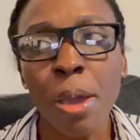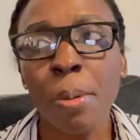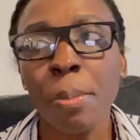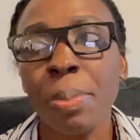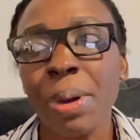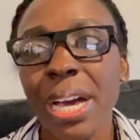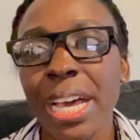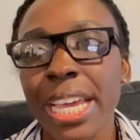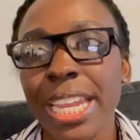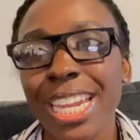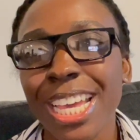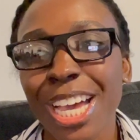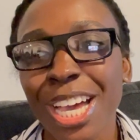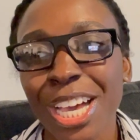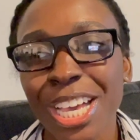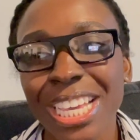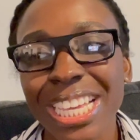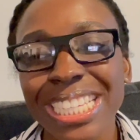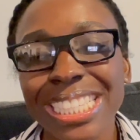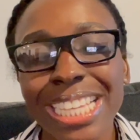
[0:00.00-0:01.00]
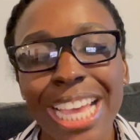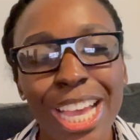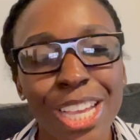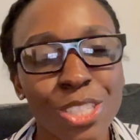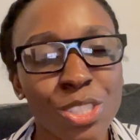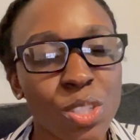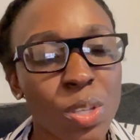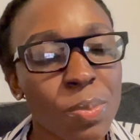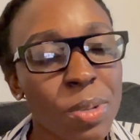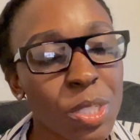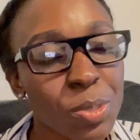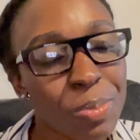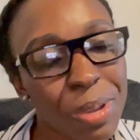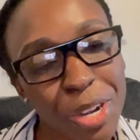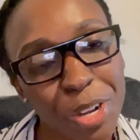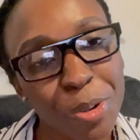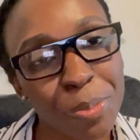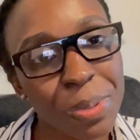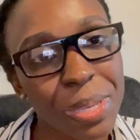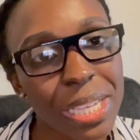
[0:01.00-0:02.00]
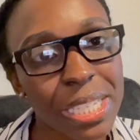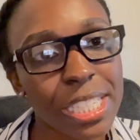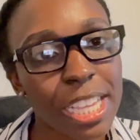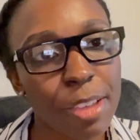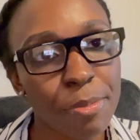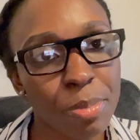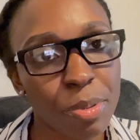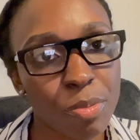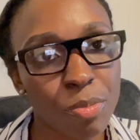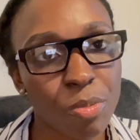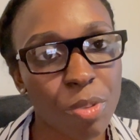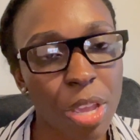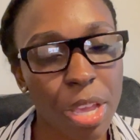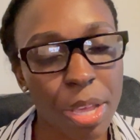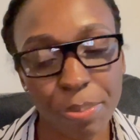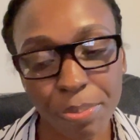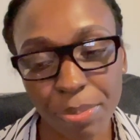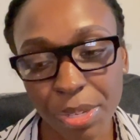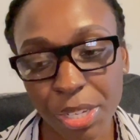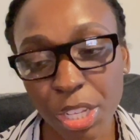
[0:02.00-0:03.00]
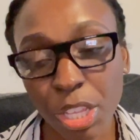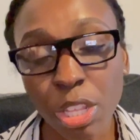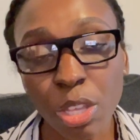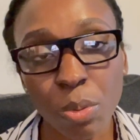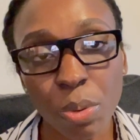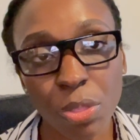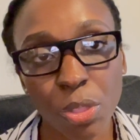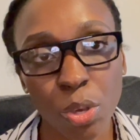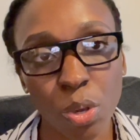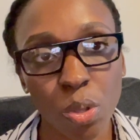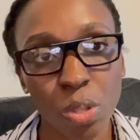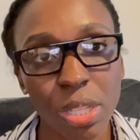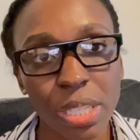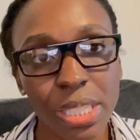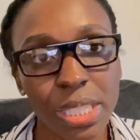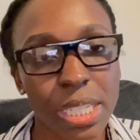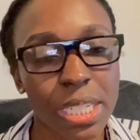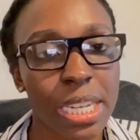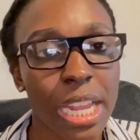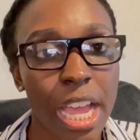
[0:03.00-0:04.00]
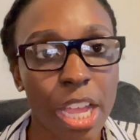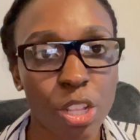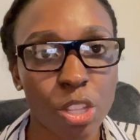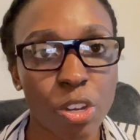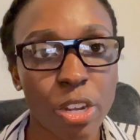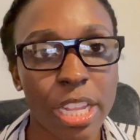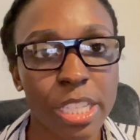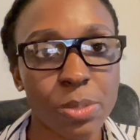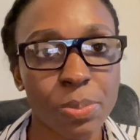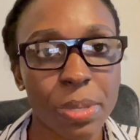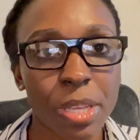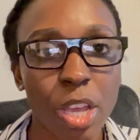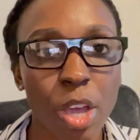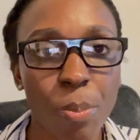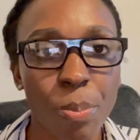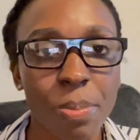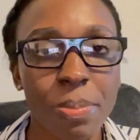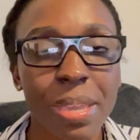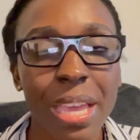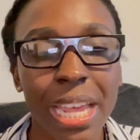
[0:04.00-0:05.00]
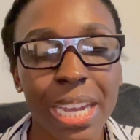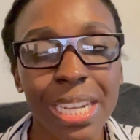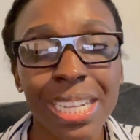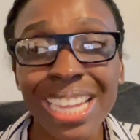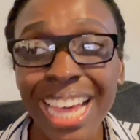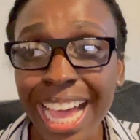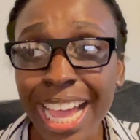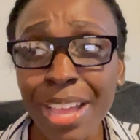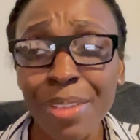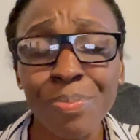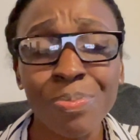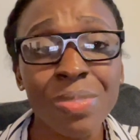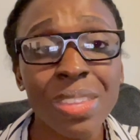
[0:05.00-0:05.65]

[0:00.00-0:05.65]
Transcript: But it's gotten so much better because I've been dealing with a holistic doctor that's been helping me out a lot.